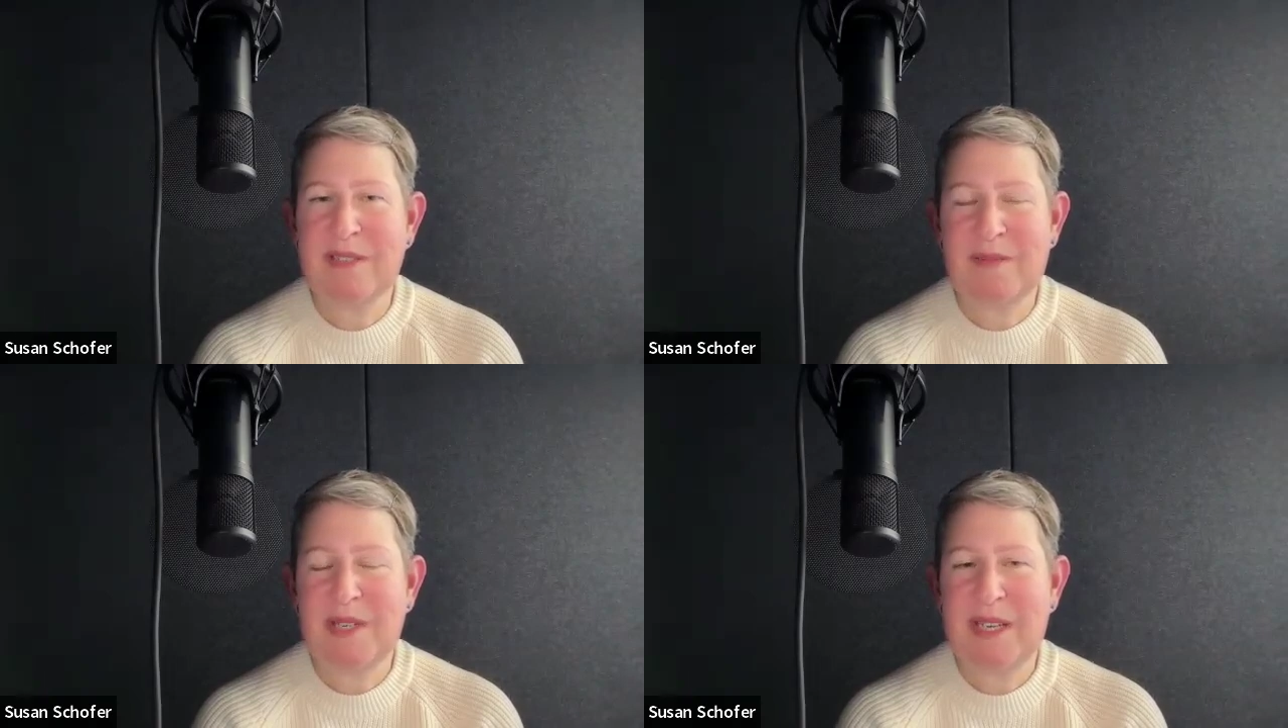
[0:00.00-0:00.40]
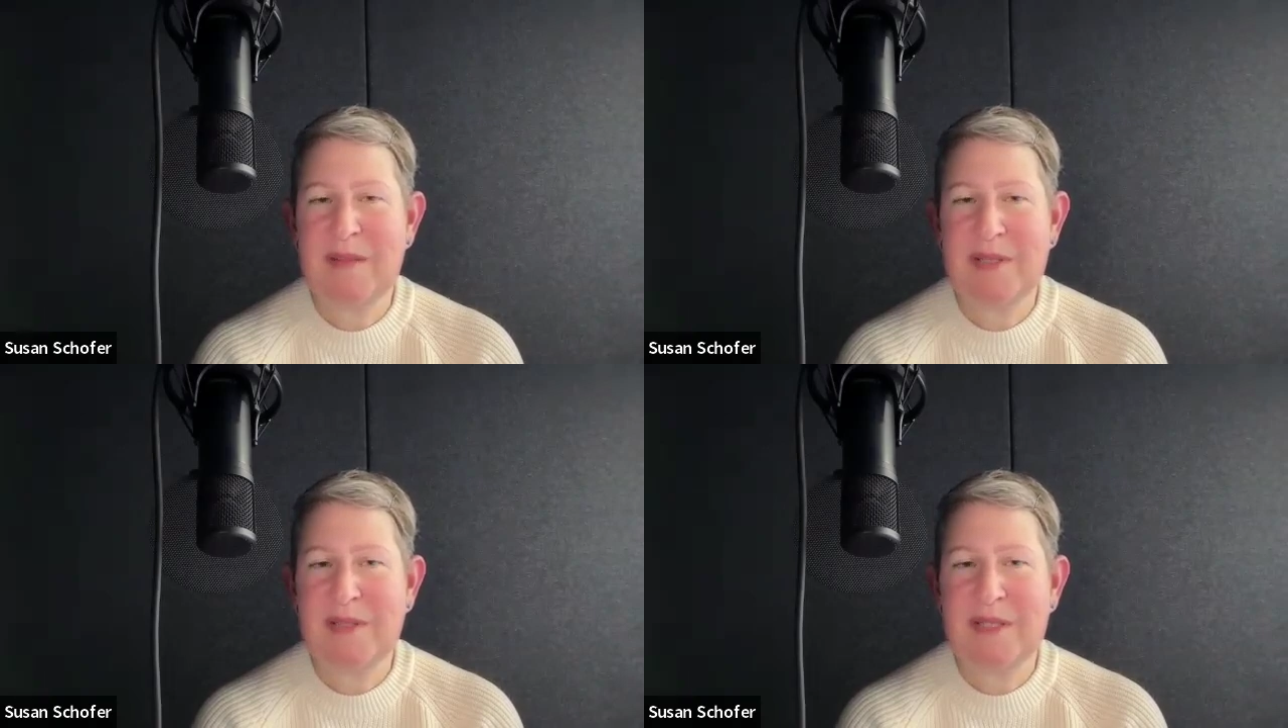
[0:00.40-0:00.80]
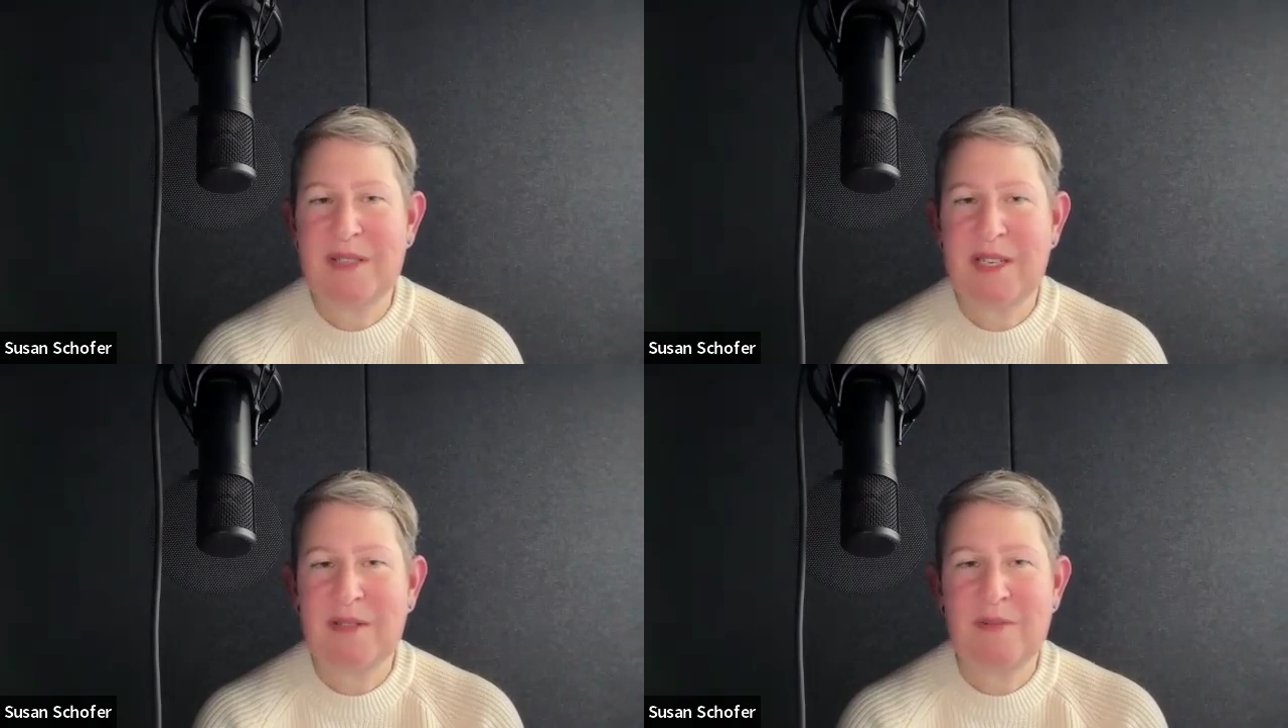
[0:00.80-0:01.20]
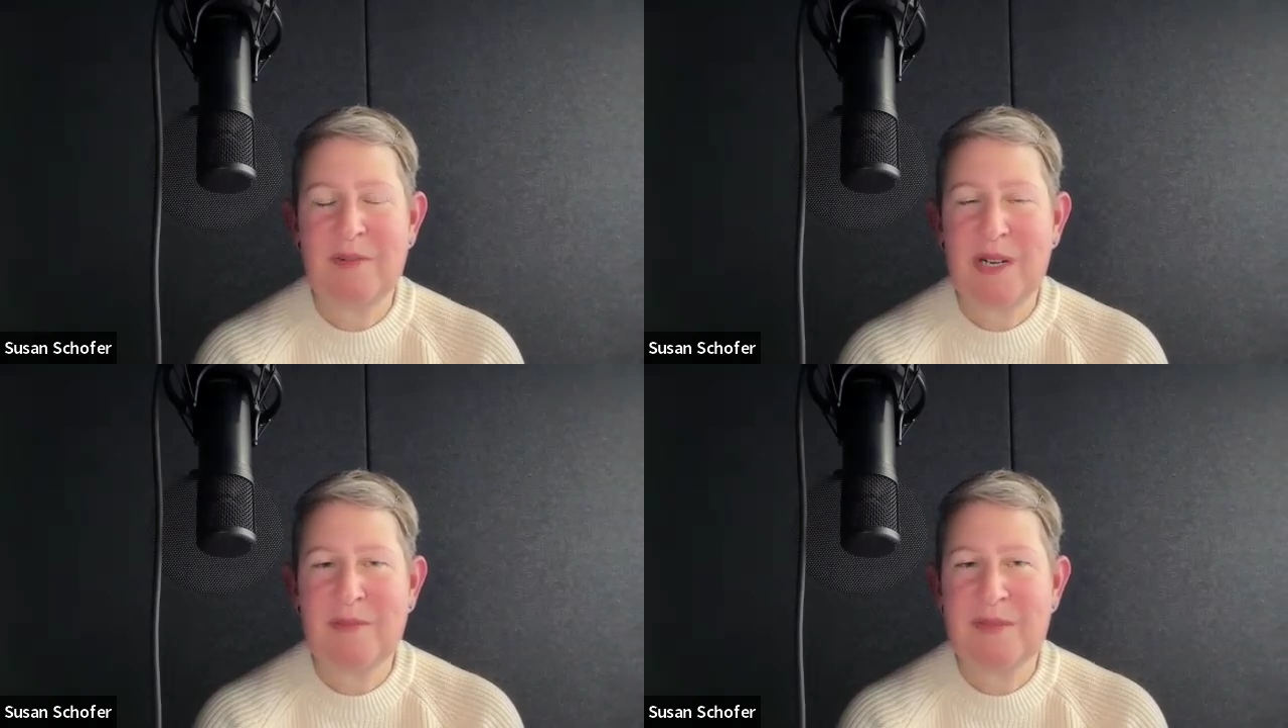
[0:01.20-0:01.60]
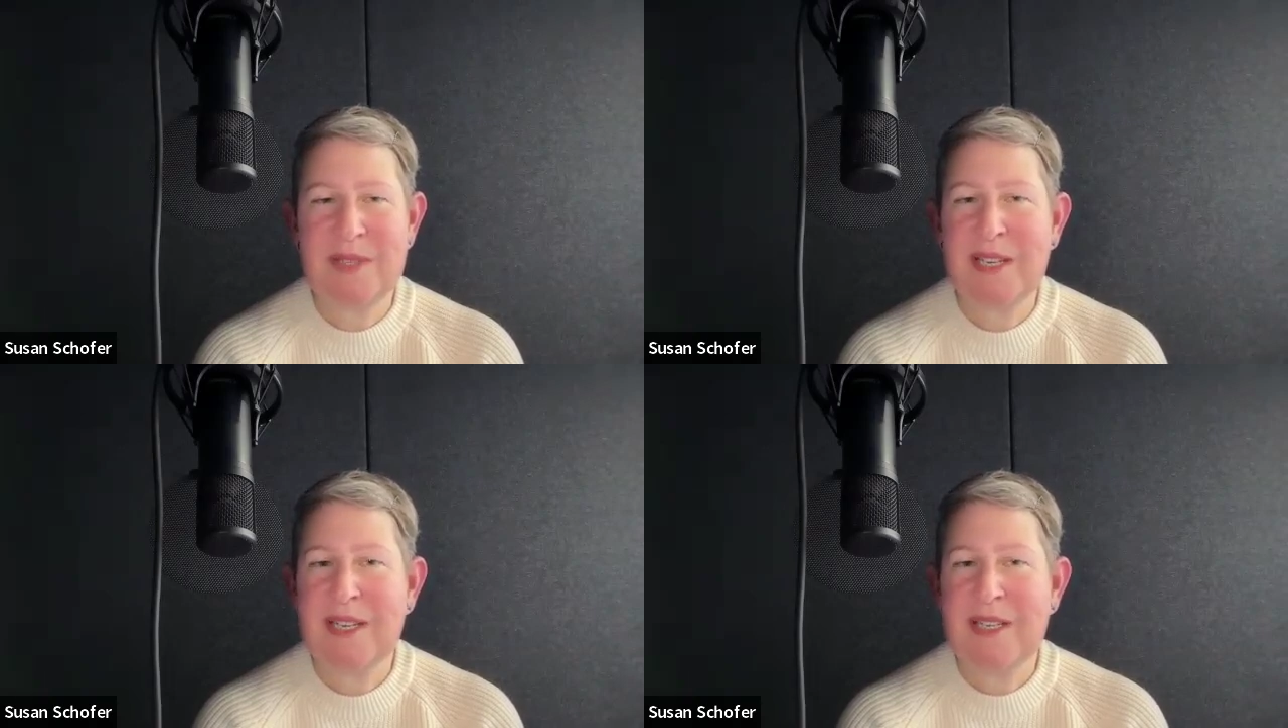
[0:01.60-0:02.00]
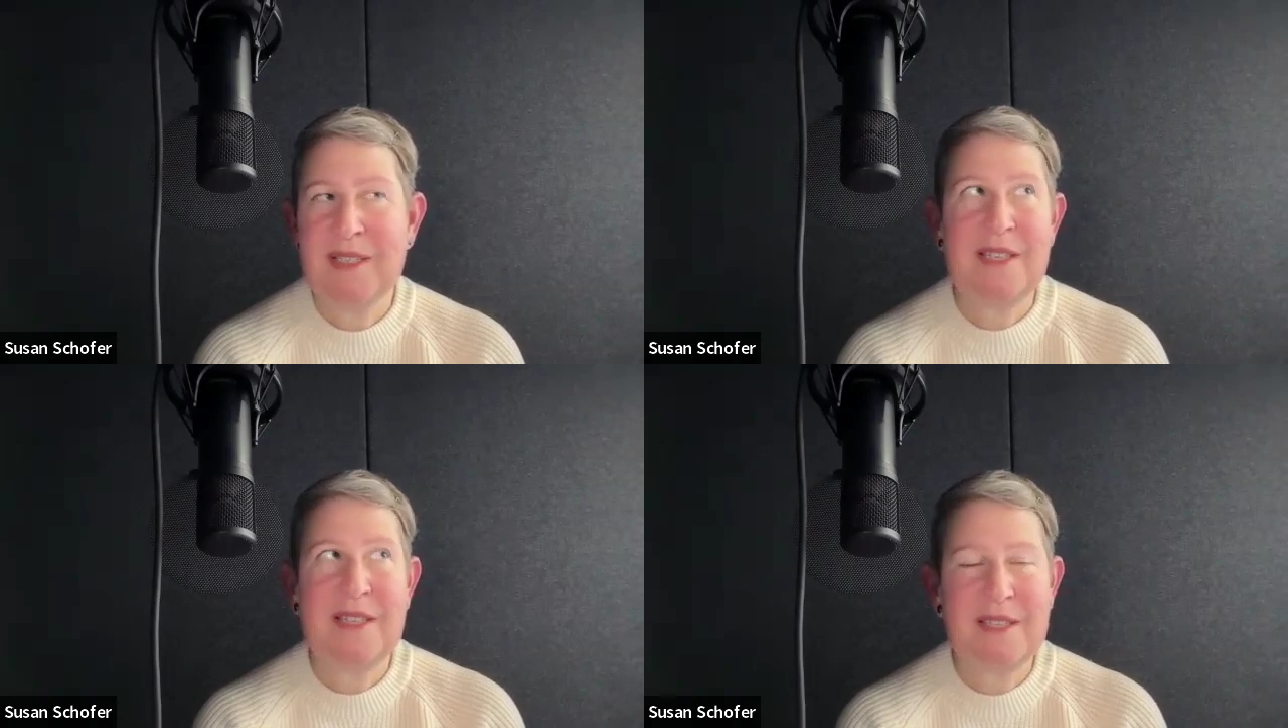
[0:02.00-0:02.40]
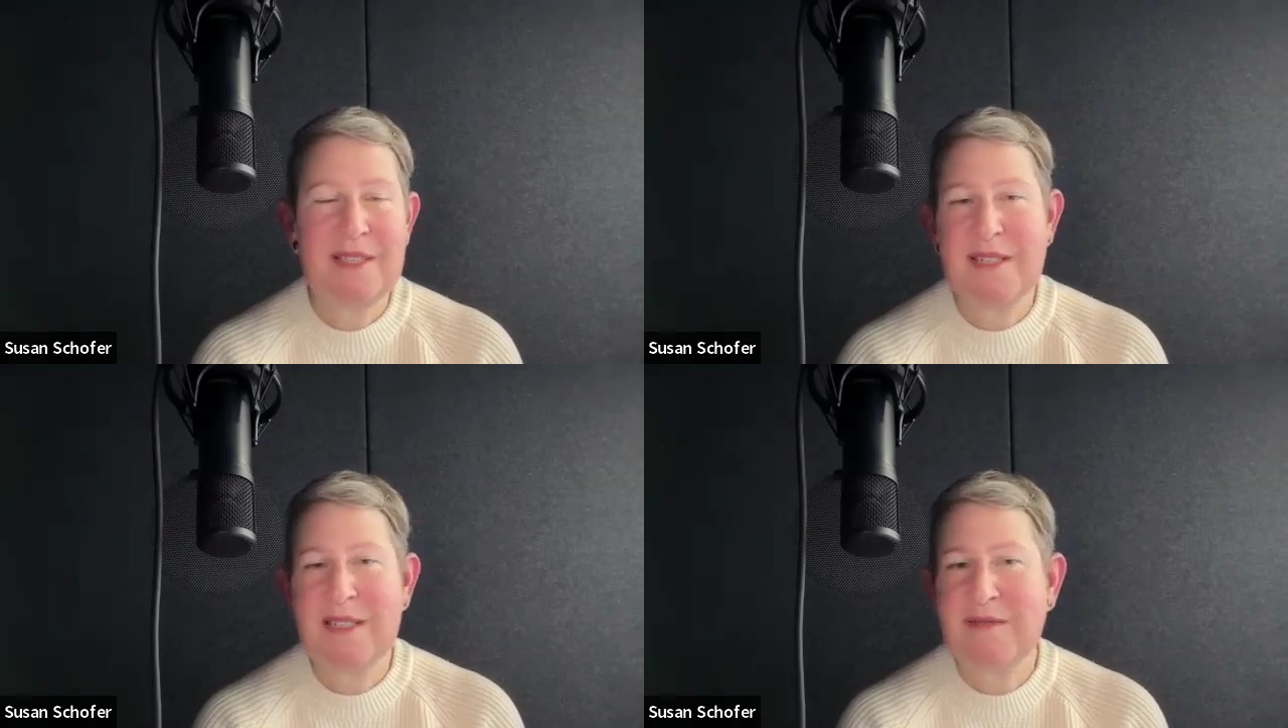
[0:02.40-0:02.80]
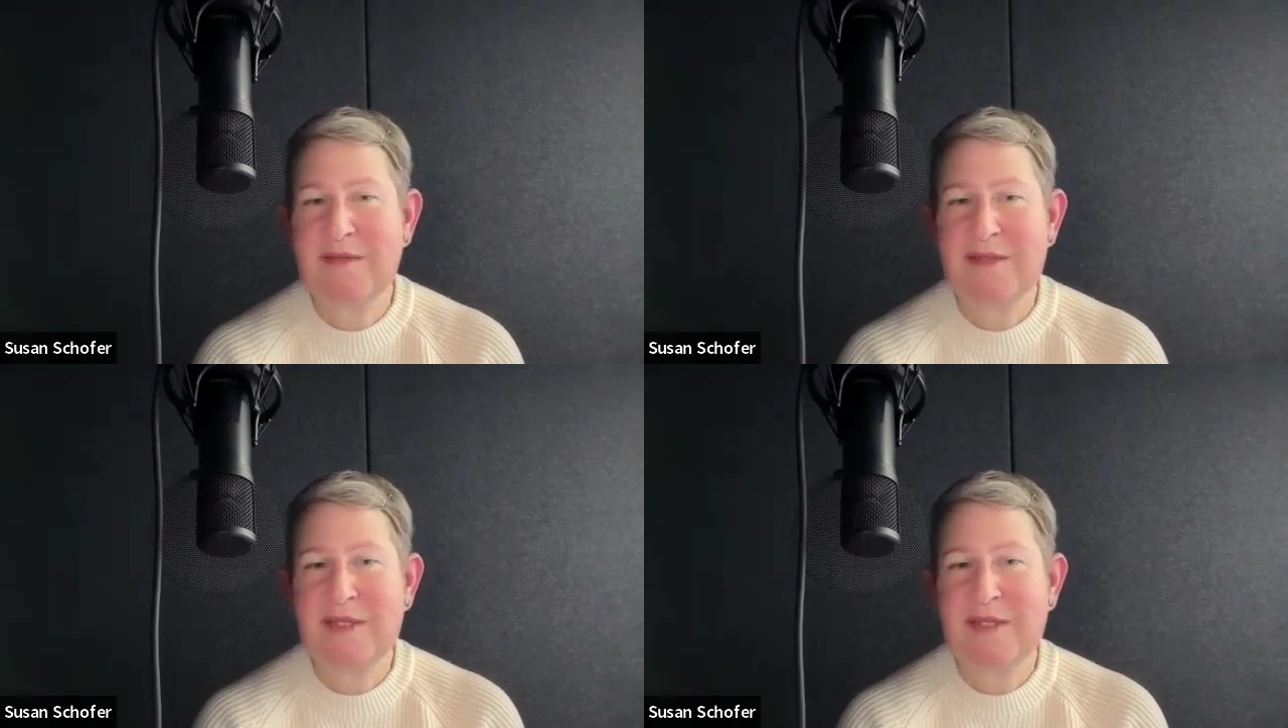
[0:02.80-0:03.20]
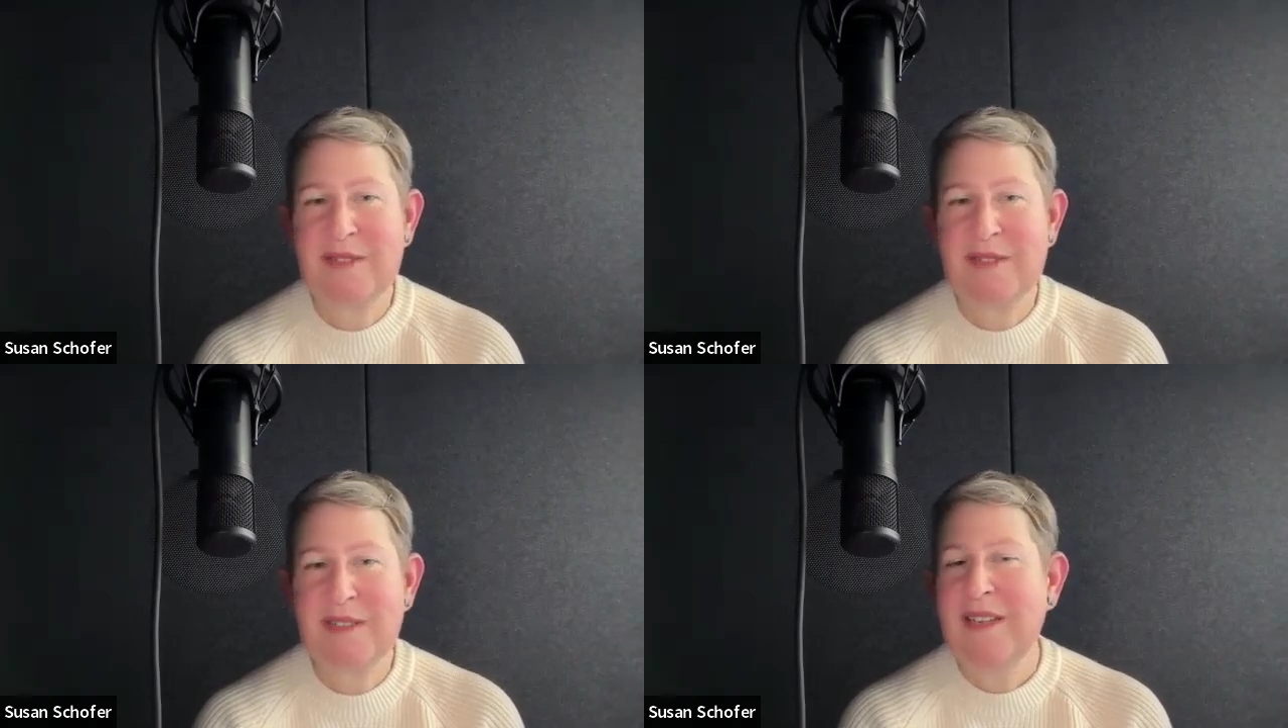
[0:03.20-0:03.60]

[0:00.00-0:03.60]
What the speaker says: to being able to think through problems, see things in a different light,